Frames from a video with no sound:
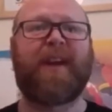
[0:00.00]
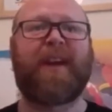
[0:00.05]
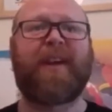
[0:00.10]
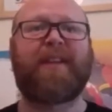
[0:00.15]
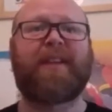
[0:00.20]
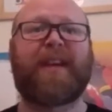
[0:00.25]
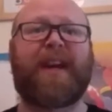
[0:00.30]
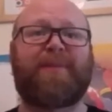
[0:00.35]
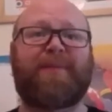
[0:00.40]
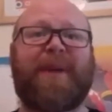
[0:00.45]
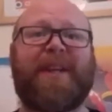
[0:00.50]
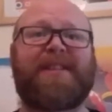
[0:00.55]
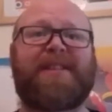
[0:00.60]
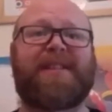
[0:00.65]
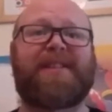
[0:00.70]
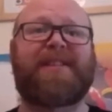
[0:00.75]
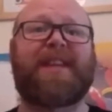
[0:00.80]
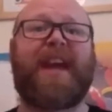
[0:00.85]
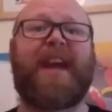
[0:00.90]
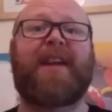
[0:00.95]
That means
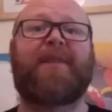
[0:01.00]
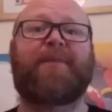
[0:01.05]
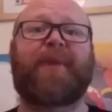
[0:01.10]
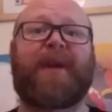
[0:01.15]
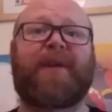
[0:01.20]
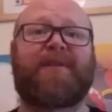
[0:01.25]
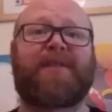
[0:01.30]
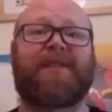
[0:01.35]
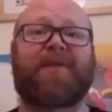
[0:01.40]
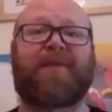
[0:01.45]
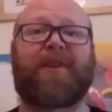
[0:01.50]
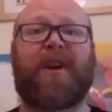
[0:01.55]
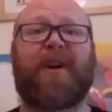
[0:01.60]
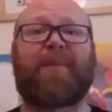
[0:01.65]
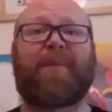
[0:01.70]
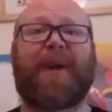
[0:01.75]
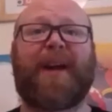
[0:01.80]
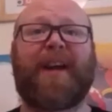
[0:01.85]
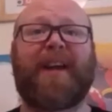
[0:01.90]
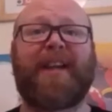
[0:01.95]
that 10 rounds of
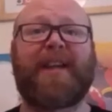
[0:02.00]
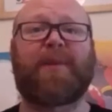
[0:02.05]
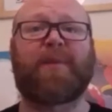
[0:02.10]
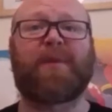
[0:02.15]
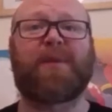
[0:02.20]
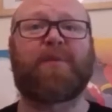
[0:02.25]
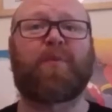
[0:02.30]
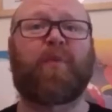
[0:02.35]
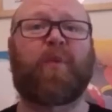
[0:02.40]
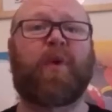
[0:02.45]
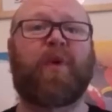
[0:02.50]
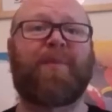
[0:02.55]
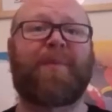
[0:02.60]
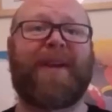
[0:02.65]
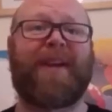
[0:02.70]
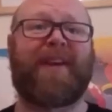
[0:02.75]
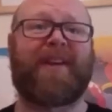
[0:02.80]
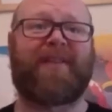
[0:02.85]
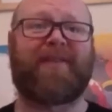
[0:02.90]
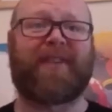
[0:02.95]
combat equals 1
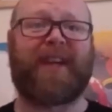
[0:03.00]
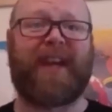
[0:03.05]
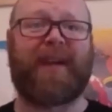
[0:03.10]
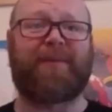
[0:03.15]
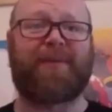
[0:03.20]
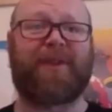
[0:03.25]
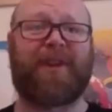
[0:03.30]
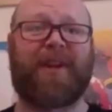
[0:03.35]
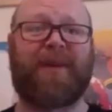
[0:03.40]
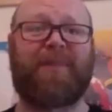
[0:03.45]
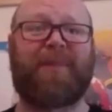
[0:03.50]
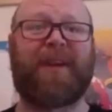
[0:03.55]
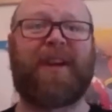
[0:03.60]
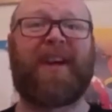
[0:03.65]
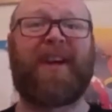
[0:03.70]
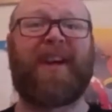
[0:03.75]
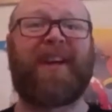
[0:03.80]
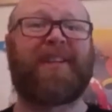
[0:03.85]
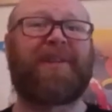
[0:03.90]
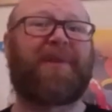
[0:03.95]
minute of game time,
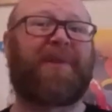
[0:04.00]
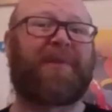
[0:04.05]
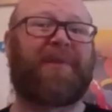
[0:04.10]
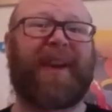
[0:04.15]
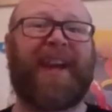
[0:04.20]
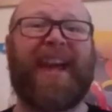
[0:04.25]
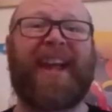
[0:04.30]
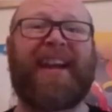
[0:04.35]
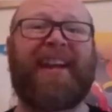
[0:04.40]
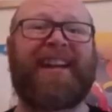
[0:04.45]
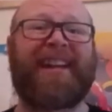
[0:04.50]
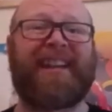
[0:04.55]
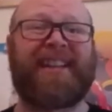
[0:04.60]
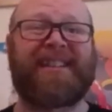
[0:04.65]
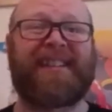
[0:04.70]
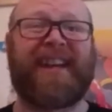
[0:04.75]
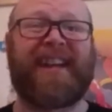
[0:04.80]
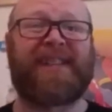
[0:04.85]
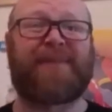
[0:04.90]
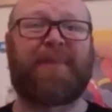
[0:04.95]
though in reality
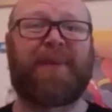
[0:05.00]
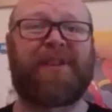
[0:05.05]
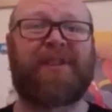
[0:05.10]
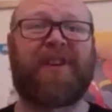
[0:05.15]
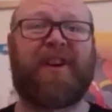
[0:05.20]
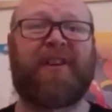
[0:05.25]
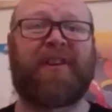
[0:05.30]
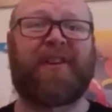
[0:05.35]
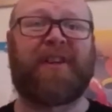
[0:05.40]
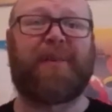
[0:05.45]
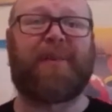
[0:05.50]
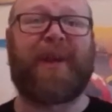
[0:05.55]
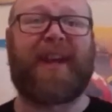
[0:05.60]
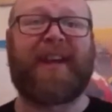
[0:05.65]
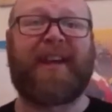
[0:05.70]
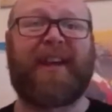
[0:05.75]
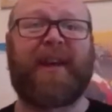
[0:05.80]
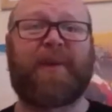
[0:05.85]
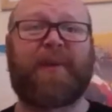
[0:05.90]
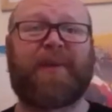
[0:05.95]
it takes much longer to
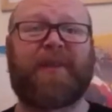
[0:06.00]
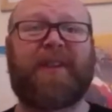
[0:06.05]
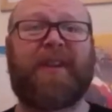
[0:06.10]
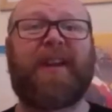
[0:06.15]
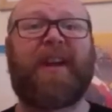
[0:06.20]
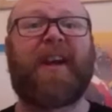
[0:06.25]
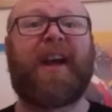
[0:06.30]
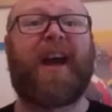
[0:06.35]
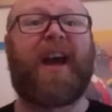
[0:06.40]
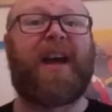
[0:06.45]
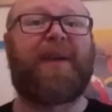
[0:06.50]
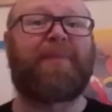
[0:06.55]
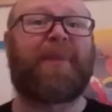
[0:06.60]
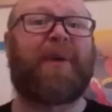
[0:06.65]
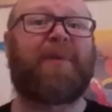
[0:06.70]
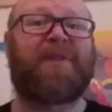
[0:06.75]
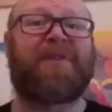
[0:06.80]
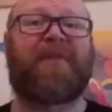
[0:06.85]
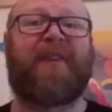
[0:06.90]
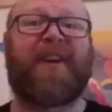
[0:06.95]
play out, and
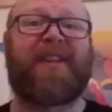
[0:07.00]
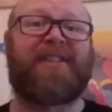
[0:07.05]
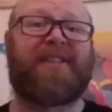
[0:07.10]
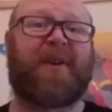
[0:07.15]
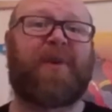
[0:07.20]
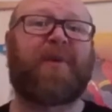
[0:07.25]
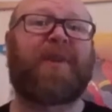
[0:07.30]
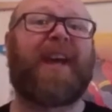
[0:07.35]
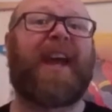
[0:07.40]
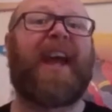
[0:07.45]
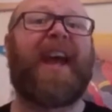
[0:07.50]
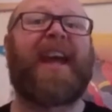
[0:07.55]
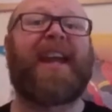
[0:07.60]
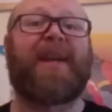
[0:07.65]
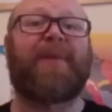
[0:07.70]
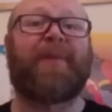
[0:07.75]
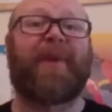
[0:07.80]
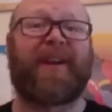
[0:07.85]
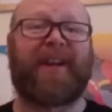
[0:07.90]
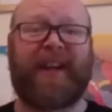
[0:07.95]
most fights don't get
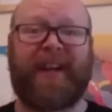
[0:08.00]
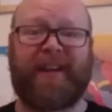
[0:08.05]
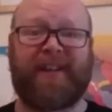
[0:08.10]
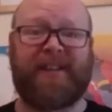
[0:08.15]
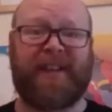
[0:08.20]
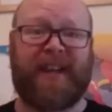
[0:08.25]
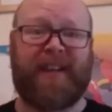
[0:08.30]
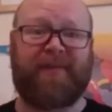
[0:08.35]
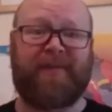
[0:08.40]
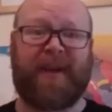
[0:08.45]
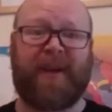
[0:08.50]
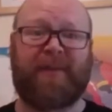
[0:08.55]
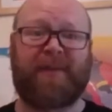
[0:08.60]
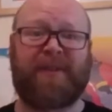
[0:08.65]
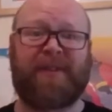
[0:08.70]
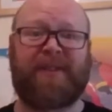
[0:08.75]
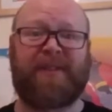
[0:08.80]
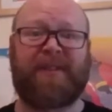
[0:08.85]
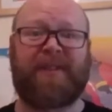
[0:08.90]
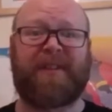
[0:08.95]
anywhere near 10
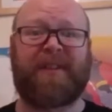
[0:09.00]
rounds.